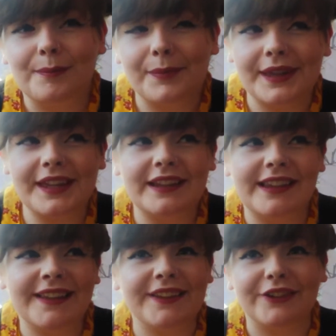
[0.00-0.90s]
be
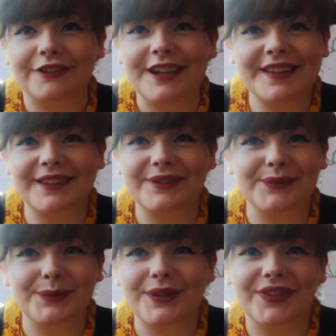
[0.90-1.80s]
less aggressive
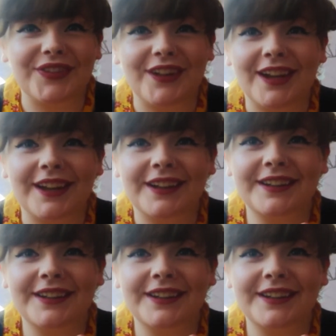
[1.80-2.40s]
with their